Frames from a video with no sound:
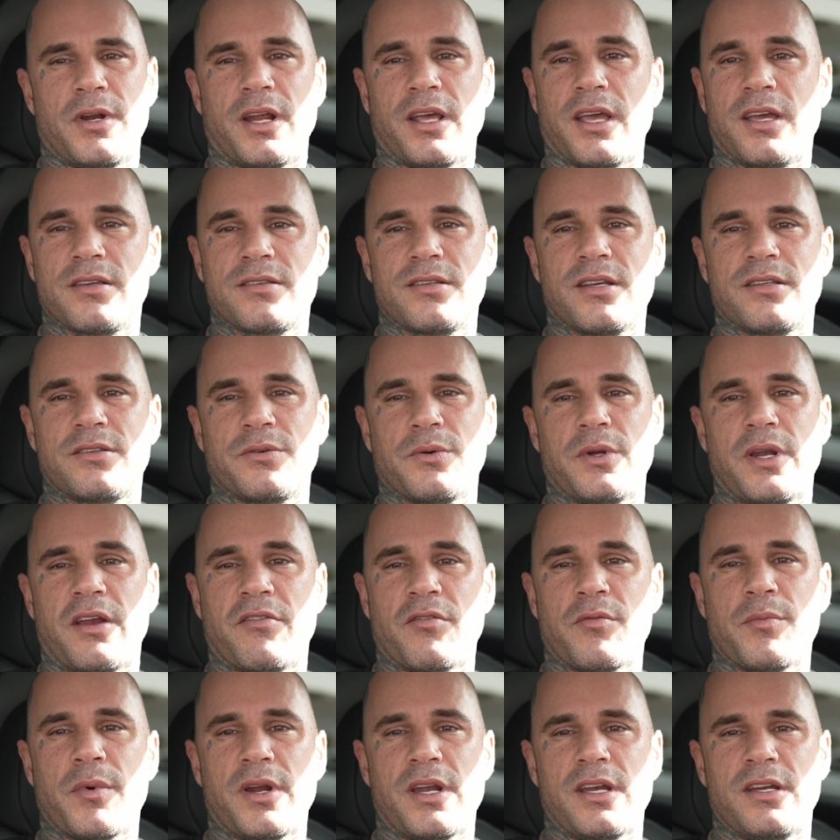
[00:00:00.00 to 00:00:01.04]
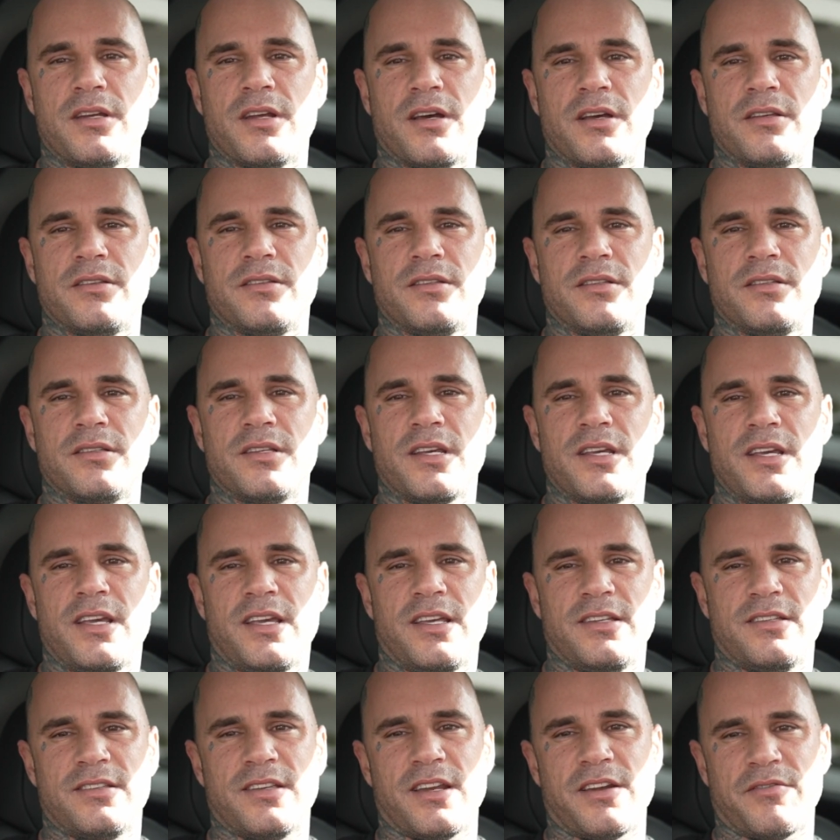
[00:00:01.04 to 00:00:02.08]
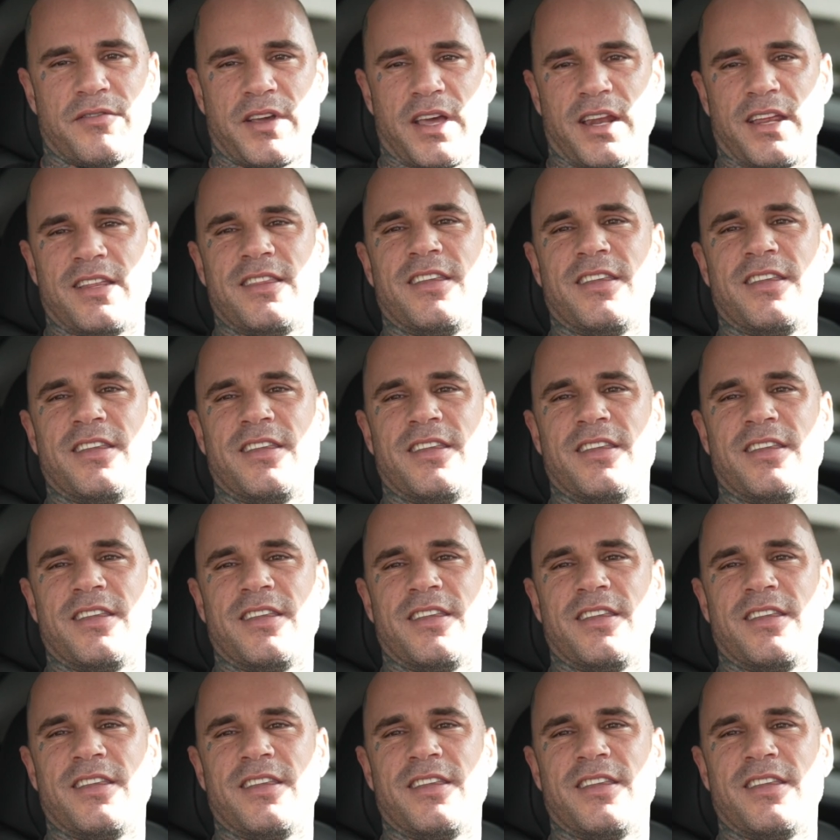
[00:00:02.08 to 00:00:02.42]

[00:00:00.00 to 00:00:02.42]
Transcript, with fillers: I guess that's what everybody does is instead of getting